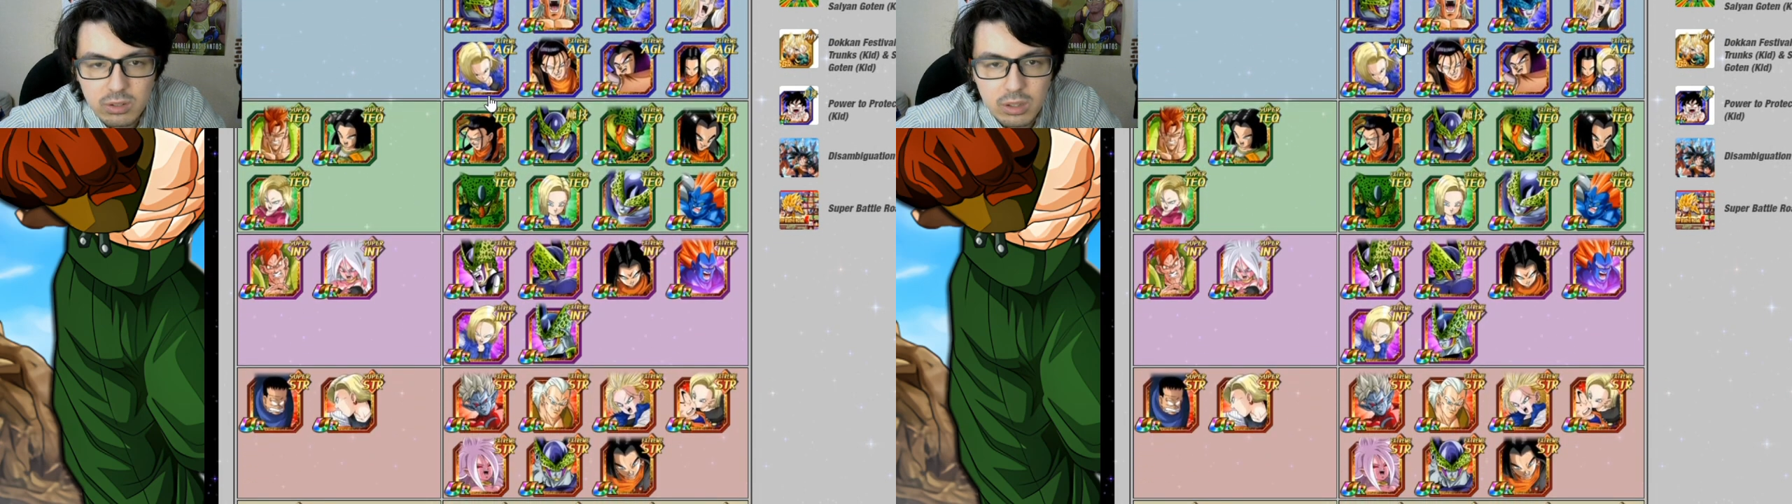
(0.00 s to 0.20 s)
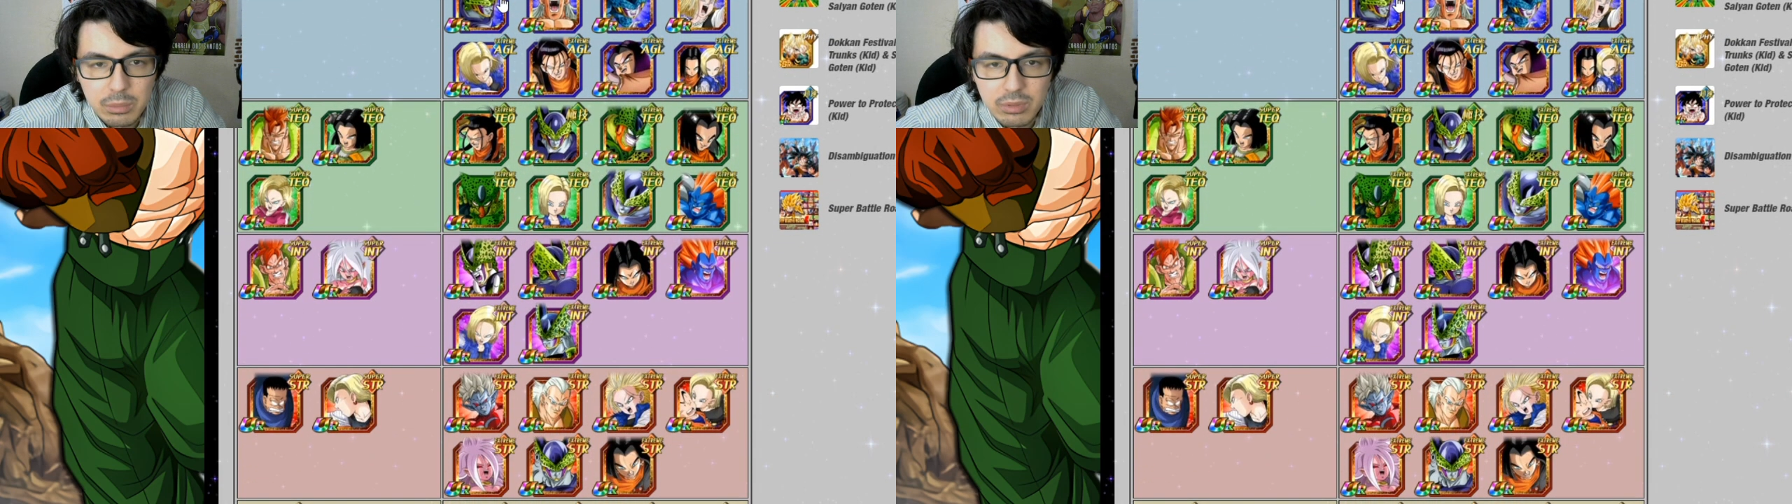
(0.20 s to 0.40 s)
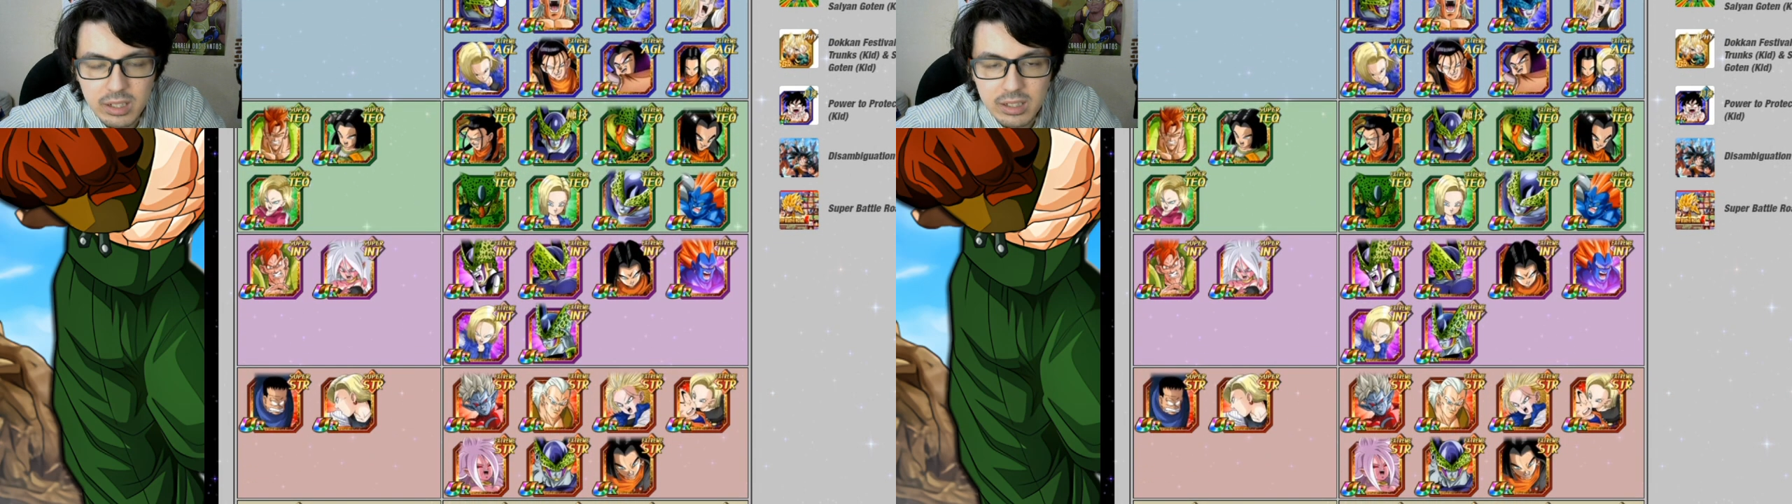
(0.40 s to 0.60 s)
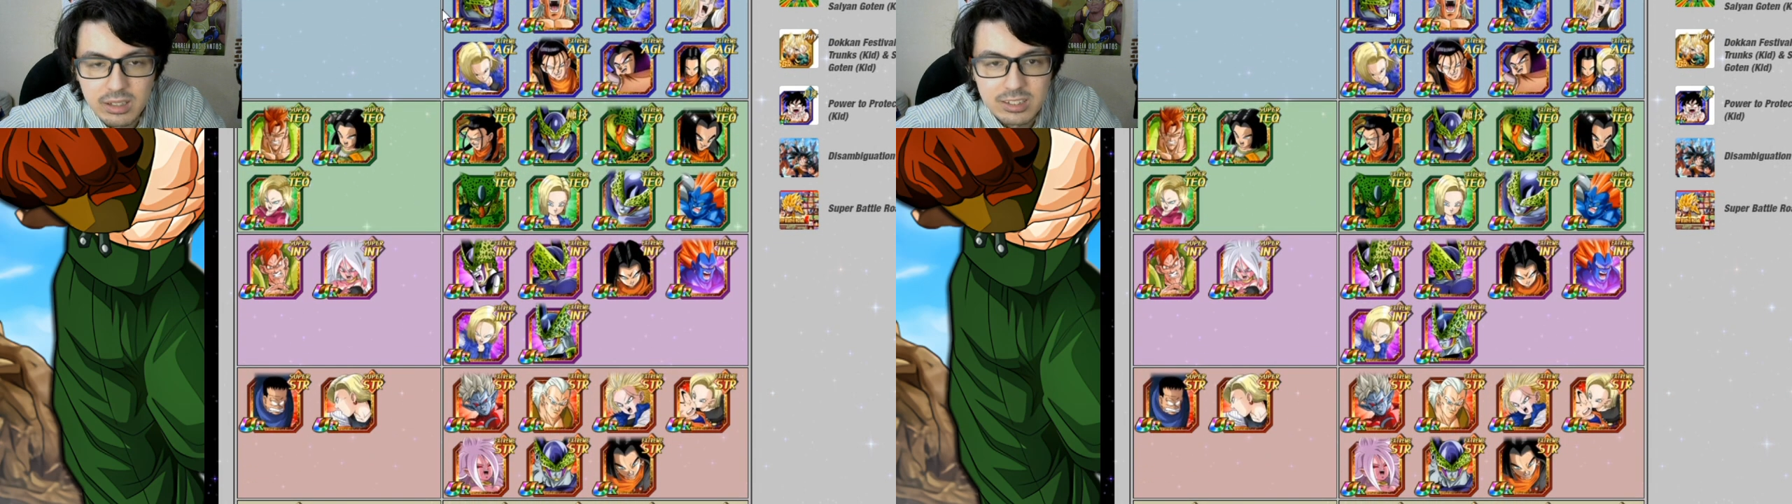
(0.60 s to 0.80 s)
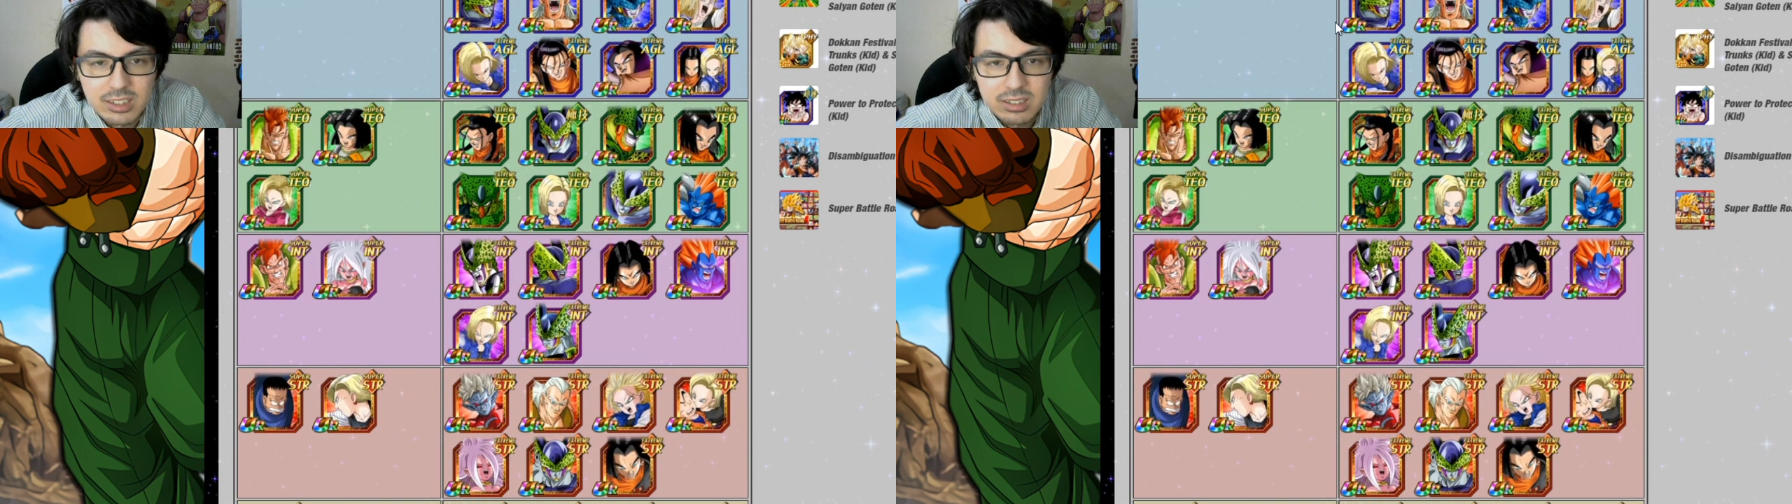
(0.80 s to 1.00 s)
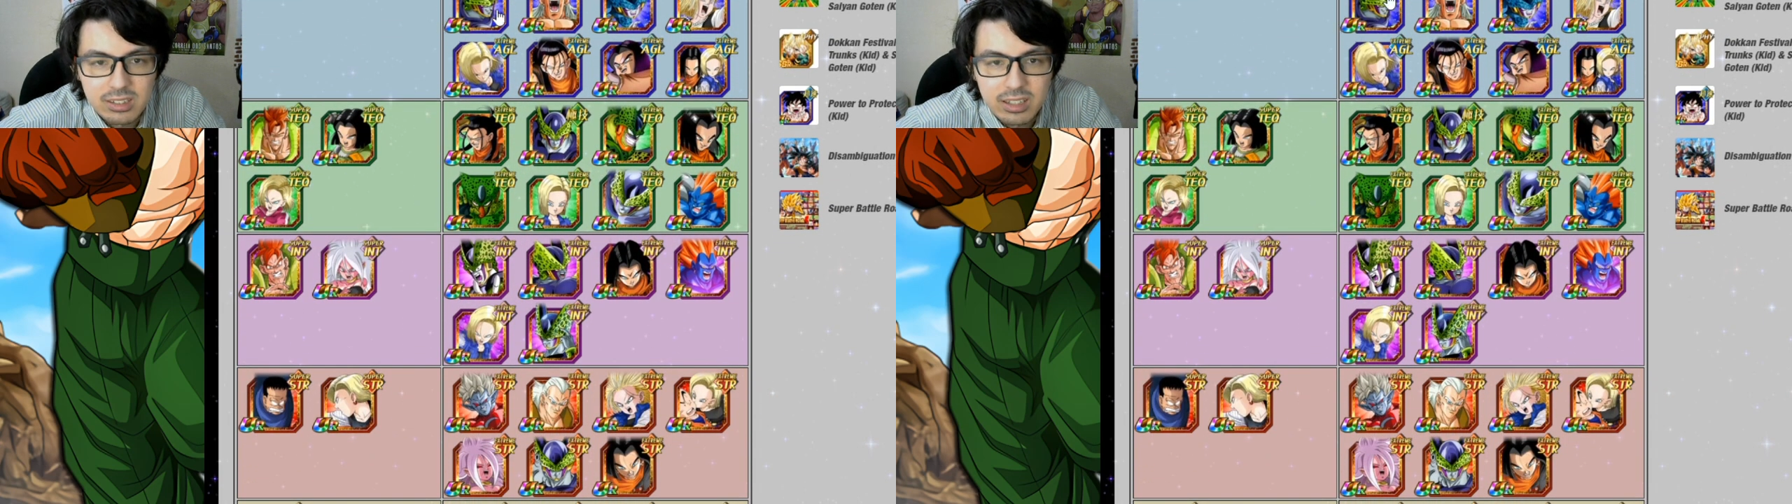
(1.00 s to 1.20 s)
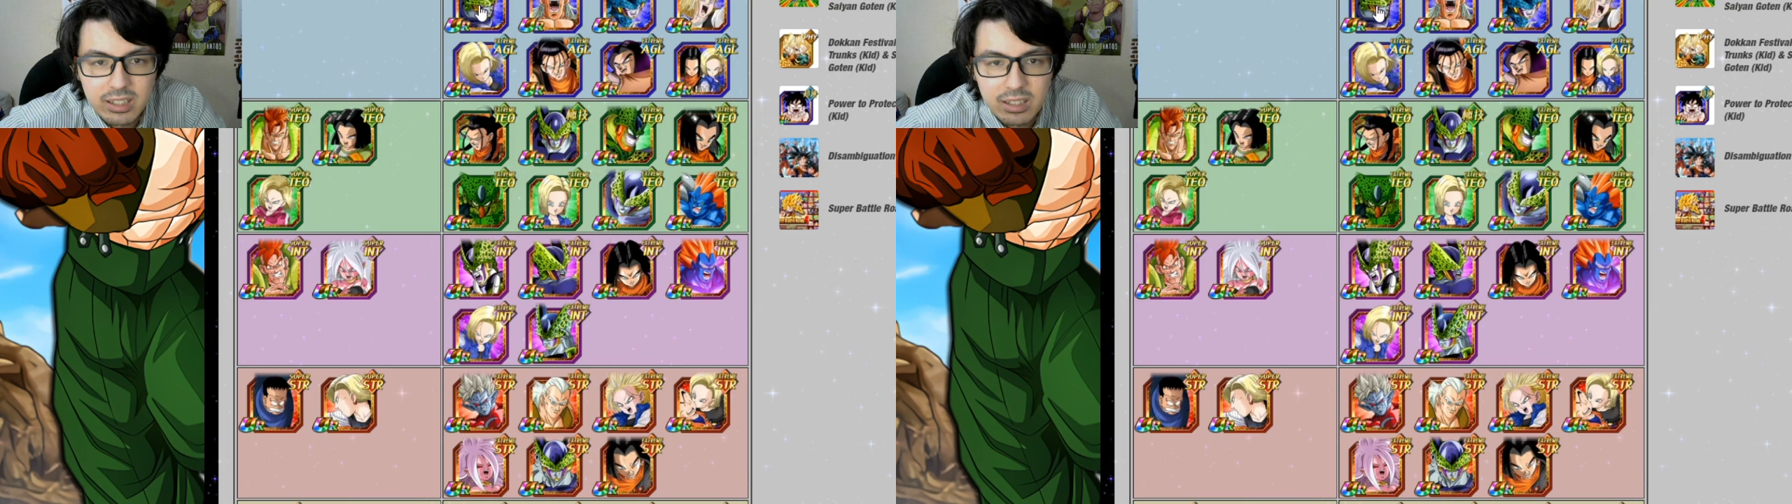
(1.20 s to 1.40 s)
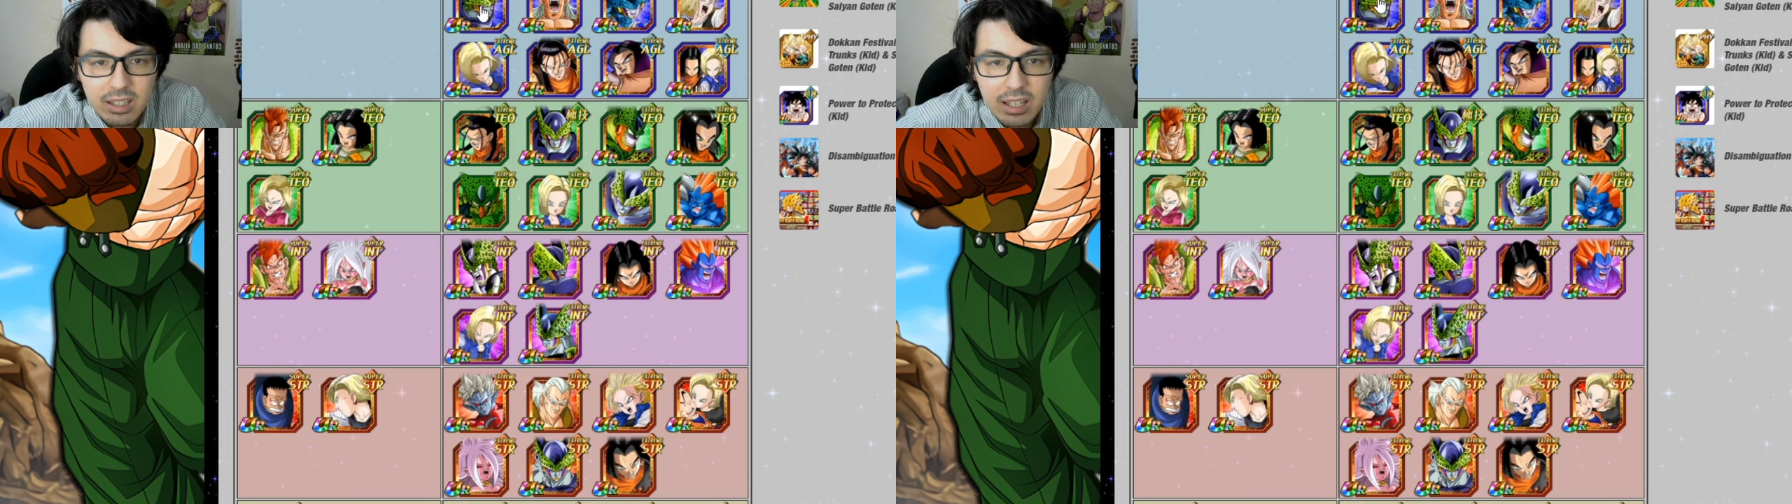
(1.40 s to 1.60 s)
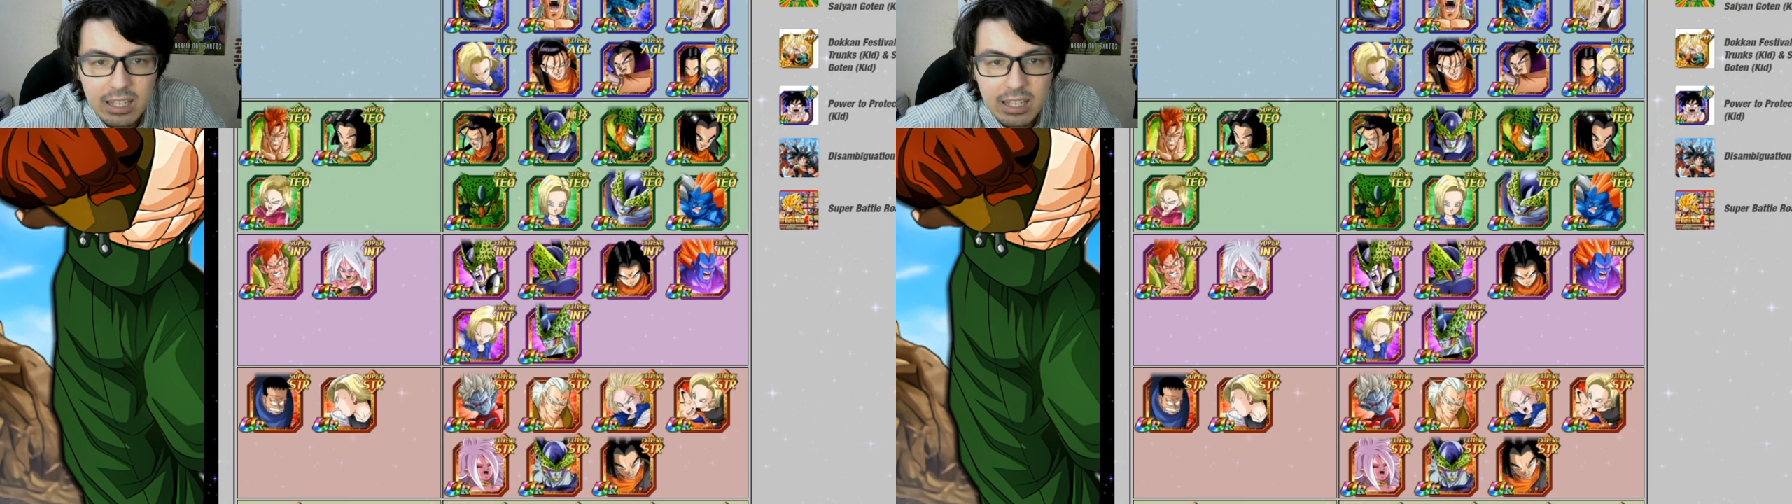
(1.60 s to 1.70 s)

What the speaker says: You could bring just the